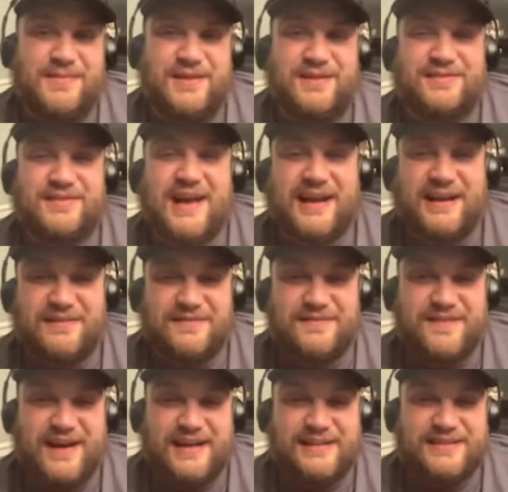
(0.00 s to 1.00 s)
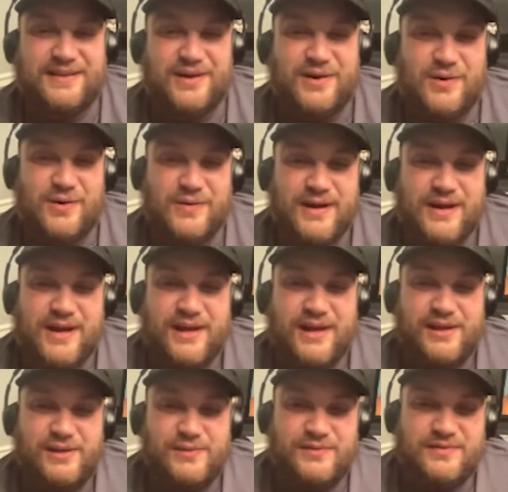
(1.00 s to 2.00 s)
The second fight, though,
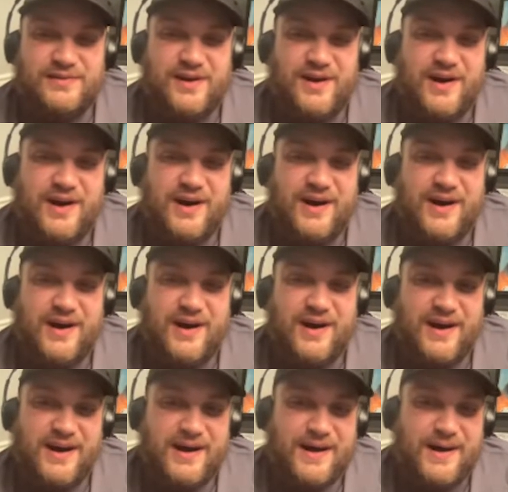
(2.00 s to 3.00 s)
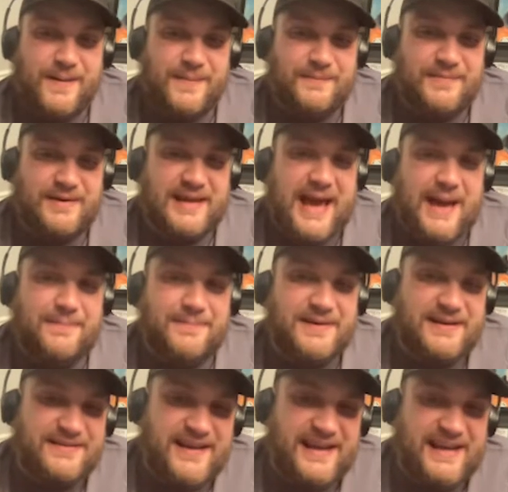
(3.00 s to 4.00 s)
you saw
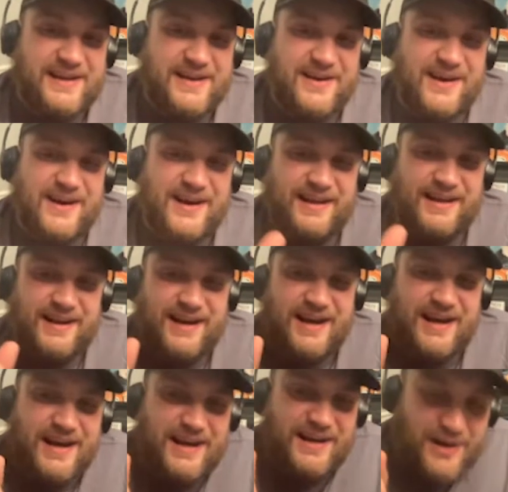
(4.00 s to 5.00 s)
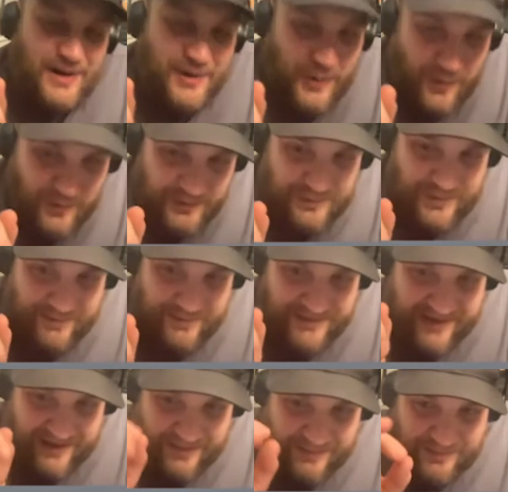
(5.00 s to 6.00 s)
Cape take on Nicolu. I'm
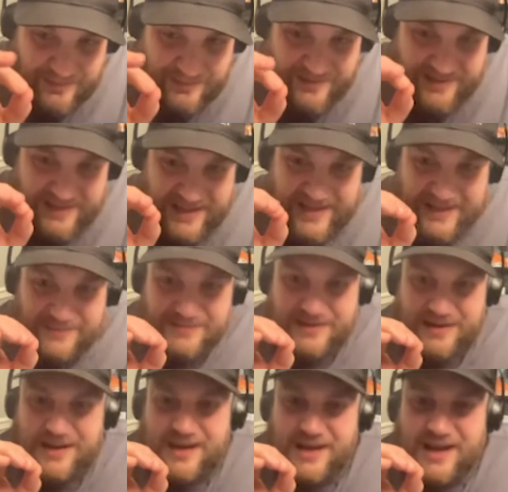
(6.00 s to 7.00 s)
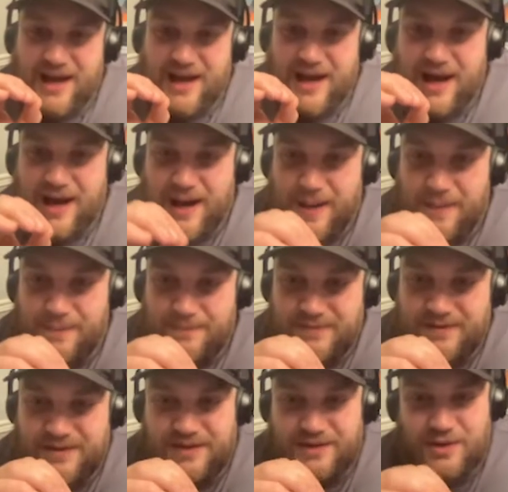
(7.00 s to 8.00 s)
terrible with the names.
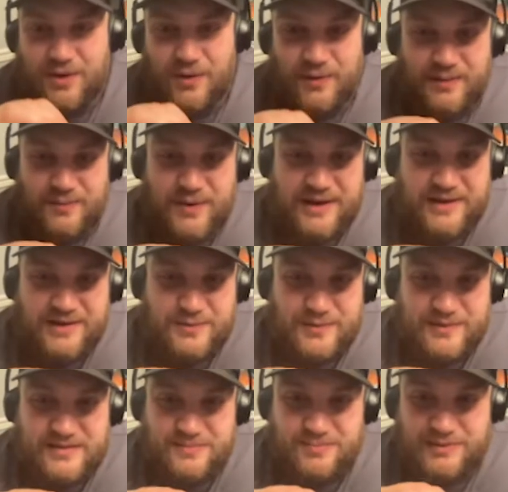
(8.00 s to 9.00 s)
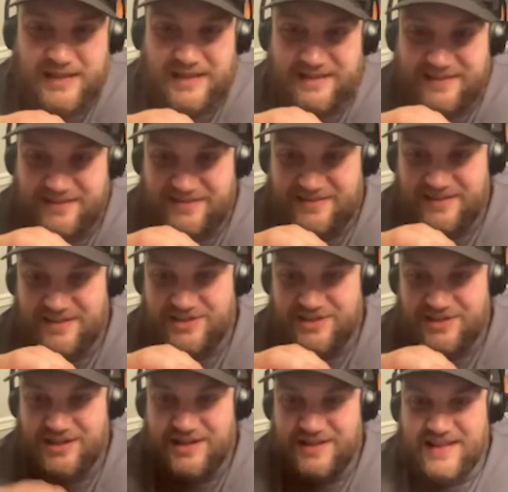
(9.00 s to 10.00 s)
You know, it went to a split
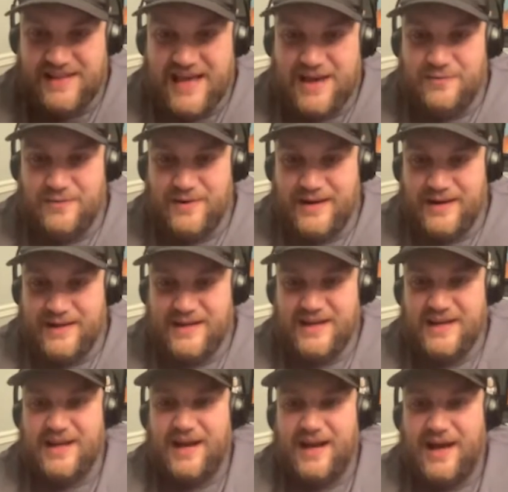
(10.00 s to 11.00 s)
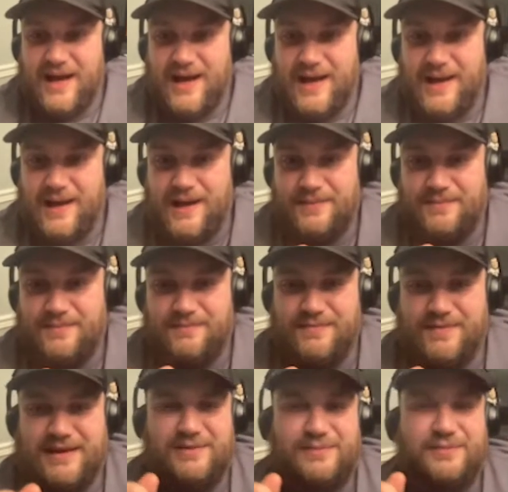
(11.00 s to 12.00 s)
decision in that one.
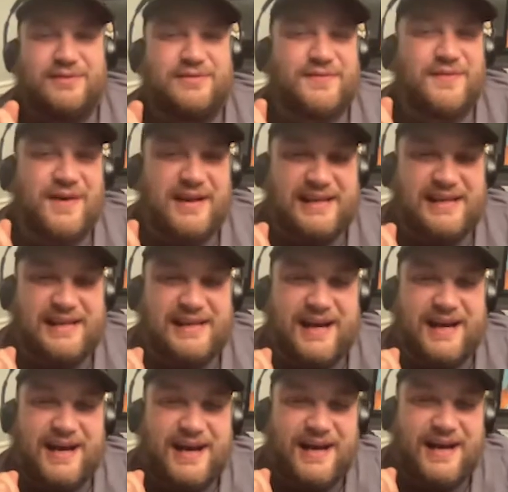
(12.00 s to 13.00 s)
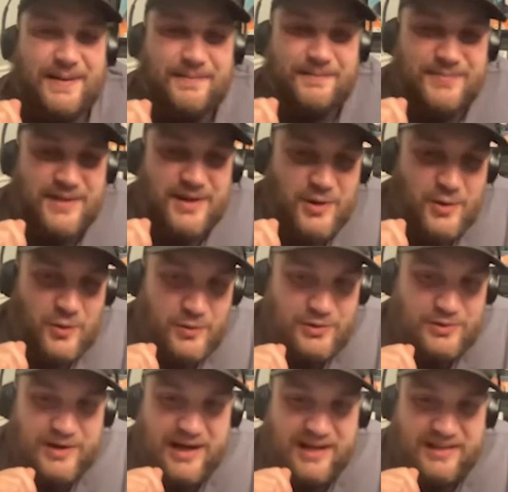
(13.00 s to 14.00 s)
It was funny.
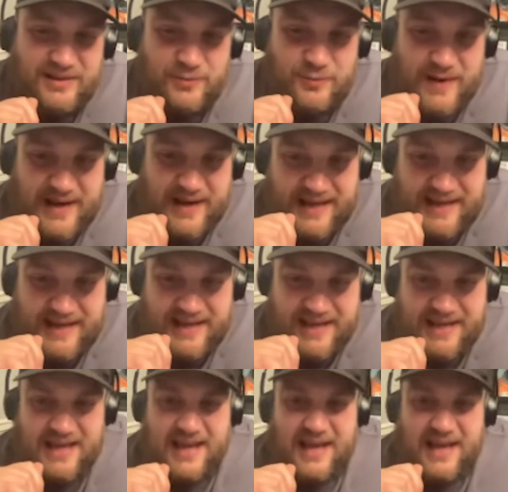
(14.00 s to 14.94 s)
Nicolu got the win.